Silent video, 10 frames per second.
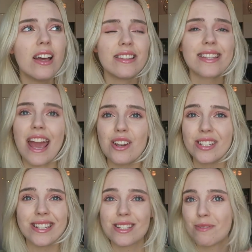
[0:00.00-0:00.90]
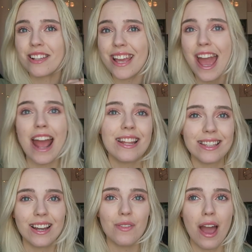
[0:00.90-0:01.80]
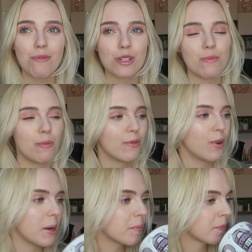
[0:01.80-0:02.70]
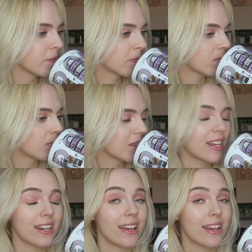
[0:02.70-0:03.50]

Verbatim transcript: this candle doesn't smell like anything I've ever smelled before. Look